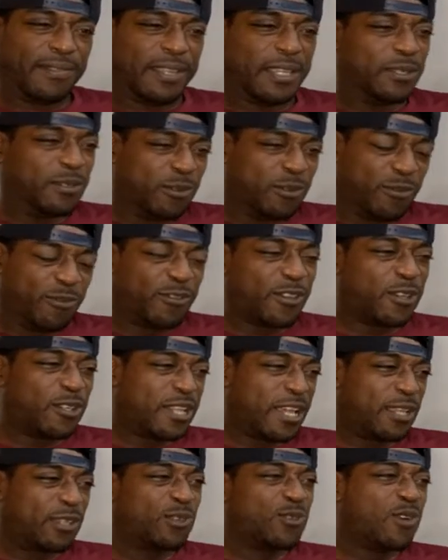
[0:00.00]
like you
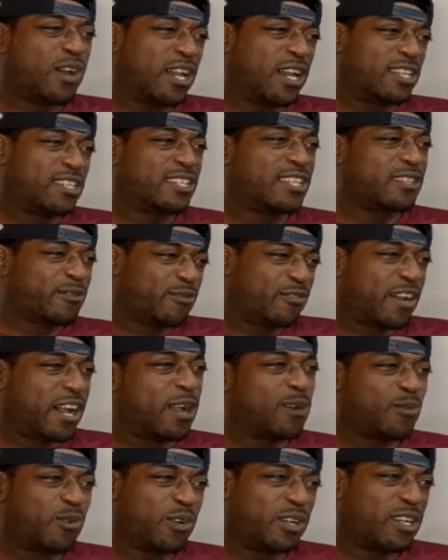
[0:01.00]
feel like you
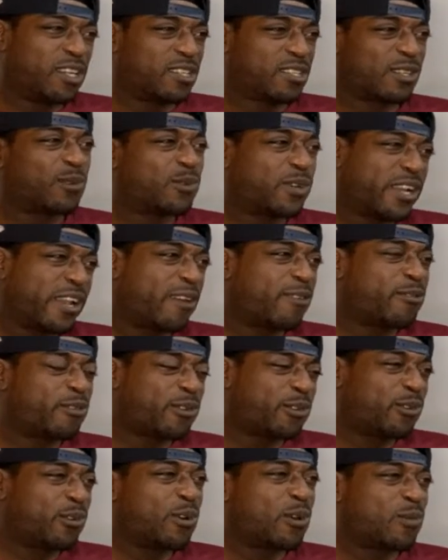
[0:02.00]
identify with us or
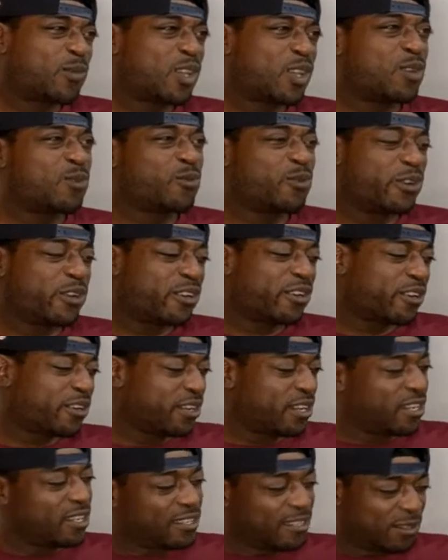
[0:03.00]
whatever, you know what I mean?
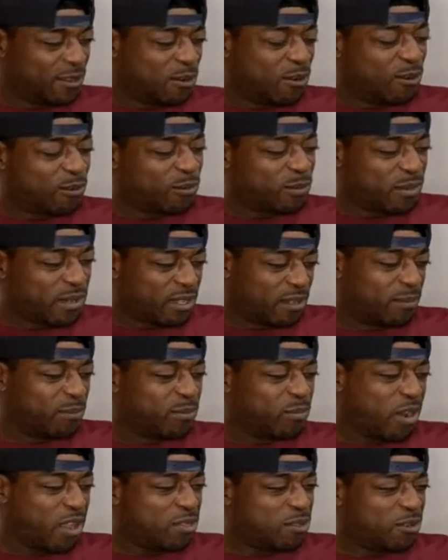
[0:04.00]
We're,
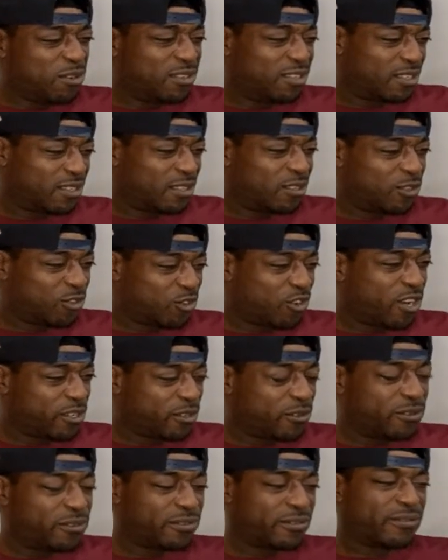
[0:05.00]
brothers in the
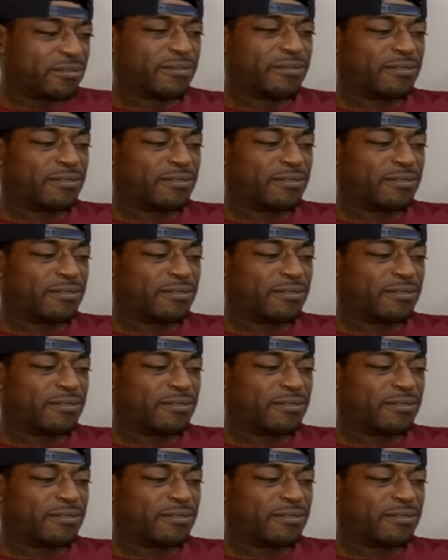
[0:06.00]
struggle.